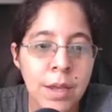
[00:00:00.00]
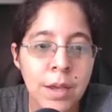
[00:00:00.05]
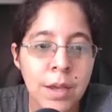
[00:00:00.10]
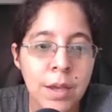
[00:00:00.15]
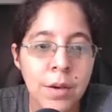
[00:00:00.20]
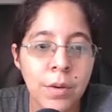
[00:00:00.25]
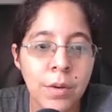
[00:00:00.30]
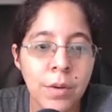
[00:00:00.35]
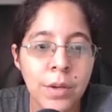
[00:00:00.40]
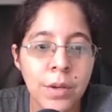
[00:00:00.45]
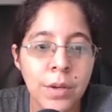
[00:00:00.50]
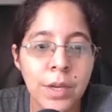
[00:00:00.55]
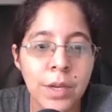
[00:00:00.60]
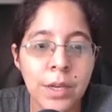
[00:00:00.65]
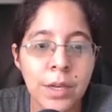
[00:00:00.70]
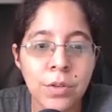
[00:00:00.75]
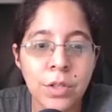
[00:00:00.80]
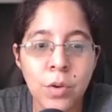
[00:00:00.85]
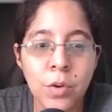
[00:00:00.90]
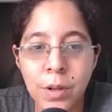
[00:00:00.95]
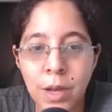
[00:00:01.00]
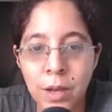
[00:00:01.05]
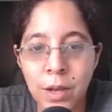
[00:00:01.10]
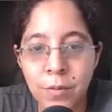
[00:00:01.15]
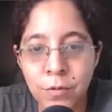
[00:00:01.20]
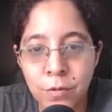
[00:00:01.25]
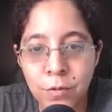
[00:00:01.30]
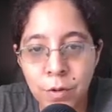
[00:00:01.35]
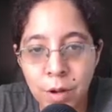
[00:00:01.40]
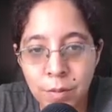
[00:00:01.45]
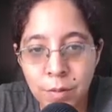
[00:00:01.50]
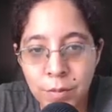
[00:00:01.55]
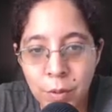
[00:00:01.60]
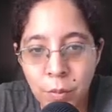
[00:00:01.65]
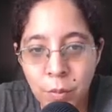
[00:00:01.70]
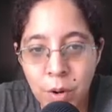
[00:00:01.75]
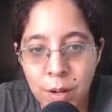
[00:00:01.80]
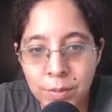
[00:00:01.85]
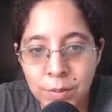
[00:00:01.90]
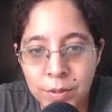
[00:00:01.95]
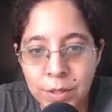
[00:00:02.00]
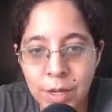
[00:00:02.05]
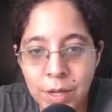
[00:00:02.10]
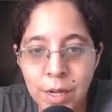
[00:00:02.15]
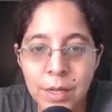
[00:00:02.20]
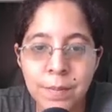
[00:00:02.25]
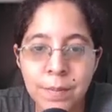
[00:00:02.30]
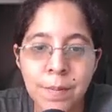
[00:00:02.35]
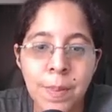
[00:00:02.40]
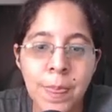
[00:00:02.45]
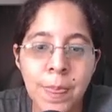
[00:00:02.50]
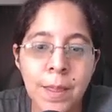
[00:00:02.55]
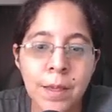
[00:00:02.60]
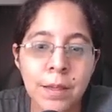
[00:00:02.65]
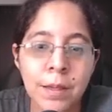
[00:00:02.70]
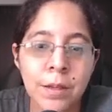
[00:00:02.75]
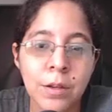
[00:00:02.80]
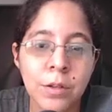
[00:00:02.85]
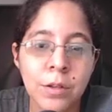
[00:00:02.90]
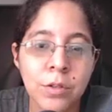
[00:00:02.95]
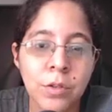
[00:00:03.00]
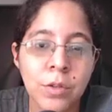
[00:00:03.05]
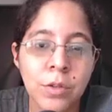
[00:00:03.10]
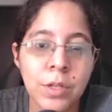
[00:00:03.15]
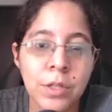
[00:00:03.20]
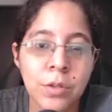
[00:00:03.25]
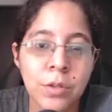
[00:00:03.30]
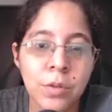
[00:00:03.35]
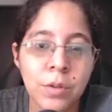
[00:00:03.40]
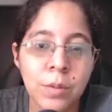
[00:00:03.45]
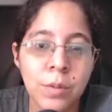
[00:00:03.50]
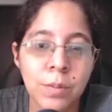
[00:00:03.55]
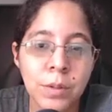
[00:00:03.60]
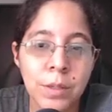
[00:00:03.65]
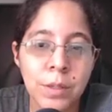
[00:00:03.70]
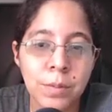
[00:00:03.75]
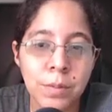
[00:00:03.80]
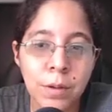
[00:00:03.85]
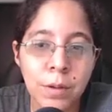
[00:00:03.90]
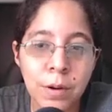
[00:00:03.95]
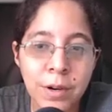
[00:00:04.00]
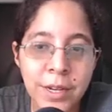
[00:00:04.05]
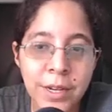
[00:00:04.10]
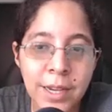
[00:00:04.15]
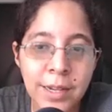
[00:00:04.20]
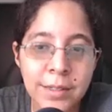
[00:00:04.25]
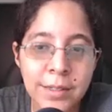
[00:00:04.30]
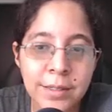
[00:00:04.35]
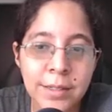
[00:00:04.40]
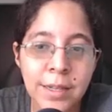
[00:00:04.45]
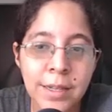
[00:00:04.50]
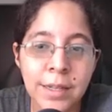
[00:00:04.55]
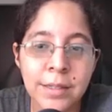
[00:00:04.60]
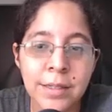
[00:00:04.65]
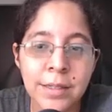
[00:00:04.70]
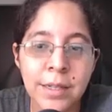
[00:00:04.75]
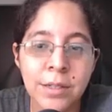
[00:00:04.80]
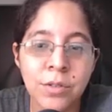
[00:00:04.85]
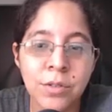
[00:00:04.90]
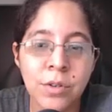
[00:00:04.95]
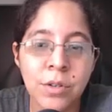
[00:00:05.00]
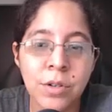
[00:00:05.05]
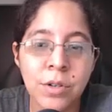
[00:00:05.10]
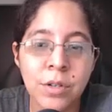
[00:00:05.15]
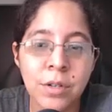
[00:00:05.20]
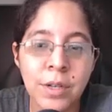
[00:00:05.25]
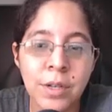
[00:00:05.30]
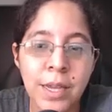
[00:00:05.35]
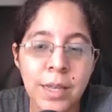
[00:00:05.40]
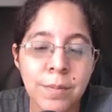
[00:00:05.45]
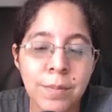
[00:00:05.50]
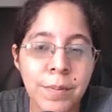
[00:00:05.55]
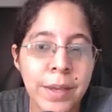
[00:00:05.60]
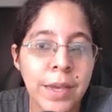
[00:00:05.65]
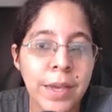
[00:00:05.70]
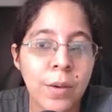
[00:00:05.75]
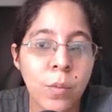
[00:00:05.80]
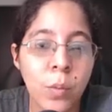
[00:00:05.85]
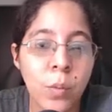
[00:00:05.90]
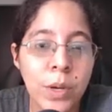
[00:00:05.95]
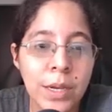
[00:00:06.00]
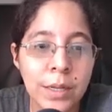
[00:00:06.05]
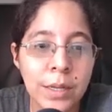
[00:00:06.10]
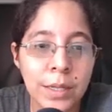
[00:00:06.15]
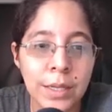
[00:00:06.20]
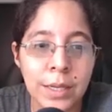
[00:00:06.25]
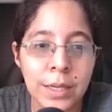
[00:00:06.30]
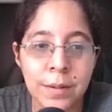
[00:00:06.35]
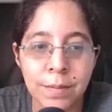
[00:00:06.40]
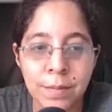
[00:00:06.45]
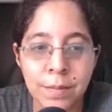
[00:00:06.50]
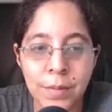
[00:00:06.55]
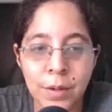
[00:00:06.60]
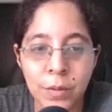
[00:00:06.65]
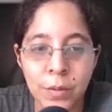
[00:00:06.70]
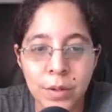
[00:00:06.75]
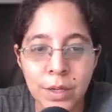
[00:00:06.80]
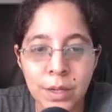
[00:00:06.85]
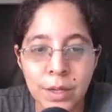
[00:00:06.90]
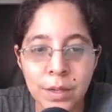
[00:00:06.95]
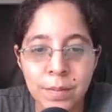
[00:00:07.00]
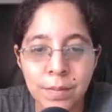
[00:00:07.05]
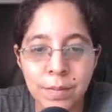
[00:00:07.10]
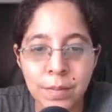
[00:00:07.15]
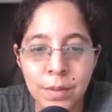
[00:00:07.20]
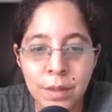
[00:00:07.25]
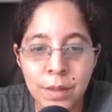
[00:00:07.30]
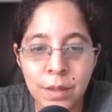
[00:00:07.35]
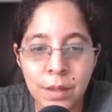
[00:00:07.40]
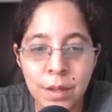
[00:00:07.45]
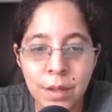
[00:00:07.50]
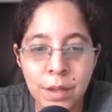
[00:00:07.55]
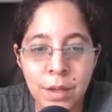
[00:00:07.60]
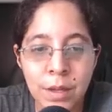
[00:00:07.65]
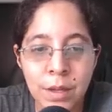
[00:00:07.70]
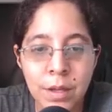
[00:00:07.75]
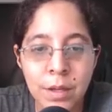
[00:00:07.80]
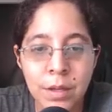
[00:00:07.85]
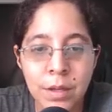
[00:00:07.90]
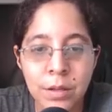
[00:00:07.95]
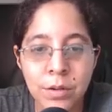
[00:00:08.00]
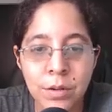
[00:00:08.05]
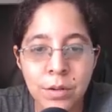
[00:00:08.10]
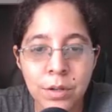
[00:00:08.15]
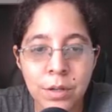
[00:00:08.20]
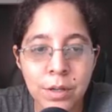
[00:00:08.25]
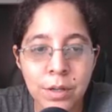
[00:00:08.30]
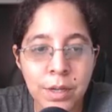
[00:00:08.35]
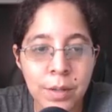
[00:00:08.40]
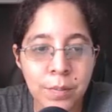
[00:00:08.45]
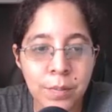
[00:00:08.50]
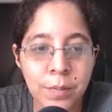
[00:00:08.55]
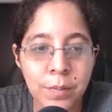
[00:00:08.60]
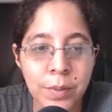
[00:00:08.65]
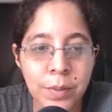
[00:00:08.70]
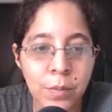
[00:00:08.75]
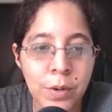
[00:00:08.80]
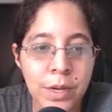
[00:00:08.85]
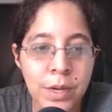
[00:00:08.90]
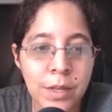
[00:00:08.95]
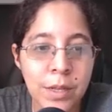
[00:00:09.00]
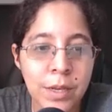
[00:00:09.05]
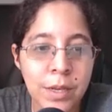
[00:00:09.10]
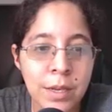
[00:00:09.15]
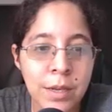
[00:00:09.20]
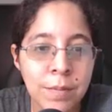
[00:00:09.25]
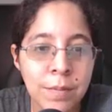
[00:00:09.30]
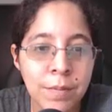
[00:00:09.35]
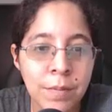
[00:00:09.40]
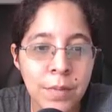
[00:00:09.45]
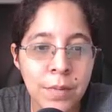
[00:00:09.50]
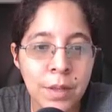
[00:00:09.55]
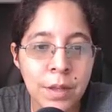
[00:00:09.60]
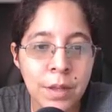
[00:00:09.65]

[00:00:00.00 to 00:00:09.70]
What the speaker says: Okay, you need to apply from the website. You need to complete projects, and then you're gonna get paid weekly. Okay, you're gonna get paid weekly.